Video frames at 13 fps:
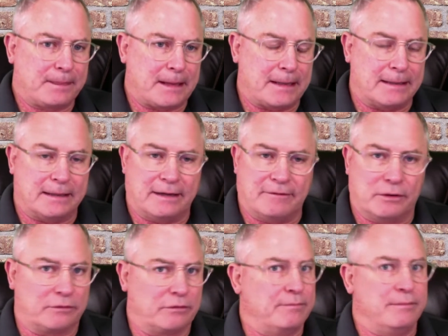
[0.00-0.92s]
And I've
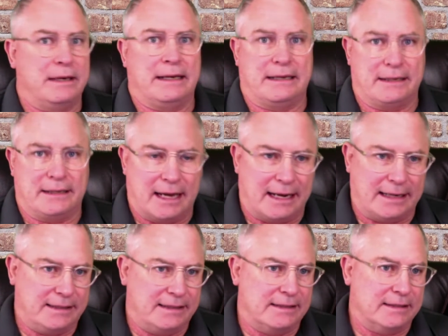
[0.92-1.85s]
worked with many
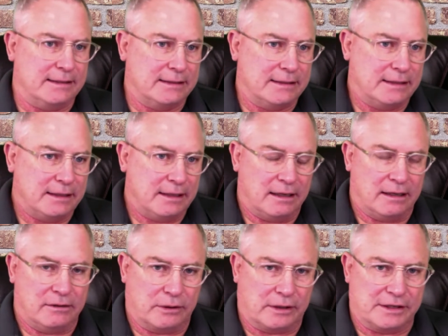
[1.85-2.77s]
IT
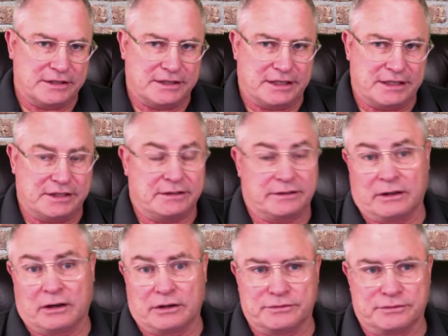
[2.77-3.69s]
organizations,
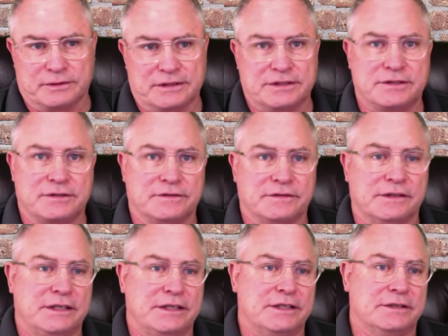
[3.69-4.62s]
large ones, over
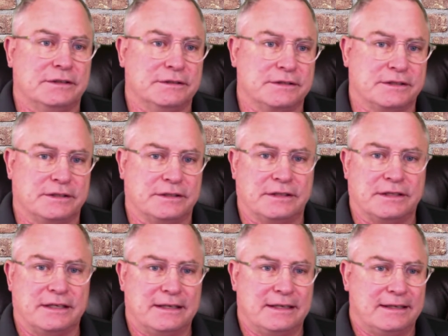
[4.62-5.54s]
the years, and
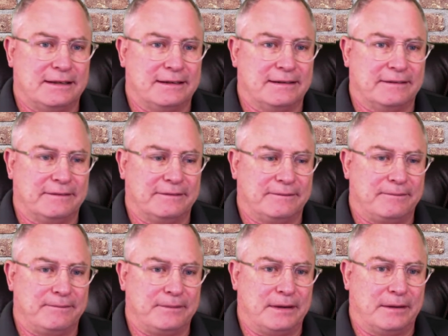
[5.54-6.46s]

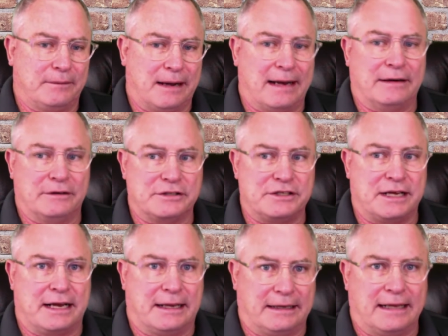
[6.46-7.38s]
I
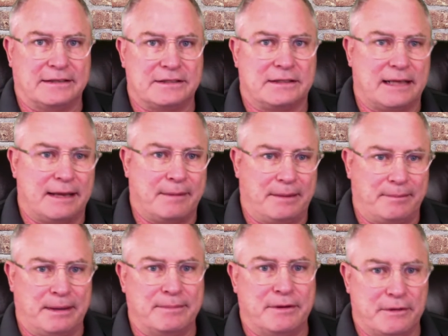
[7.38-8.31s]
understand that may
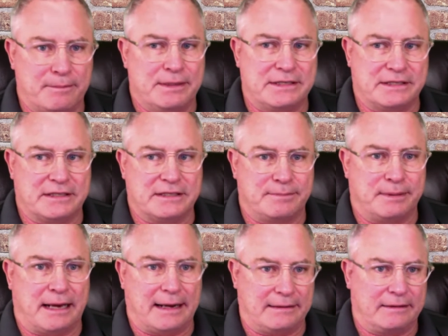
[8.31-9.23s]
be their business, but
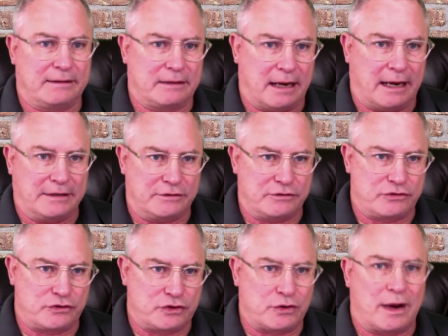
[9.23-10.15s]
I
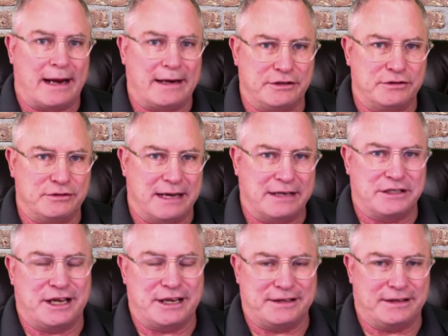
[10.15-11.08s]
try to
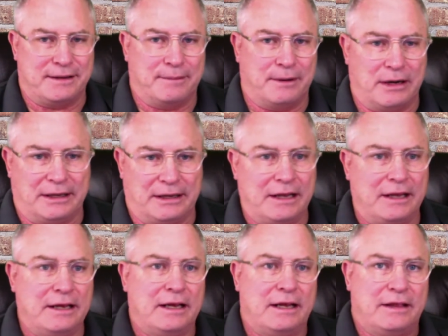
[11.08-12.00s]
educate them on
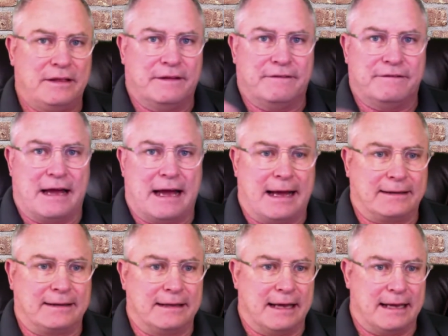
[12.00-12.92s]
the fact
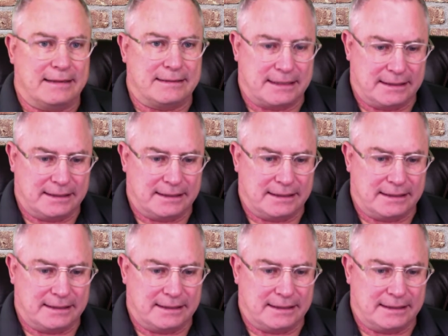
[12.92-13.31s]
that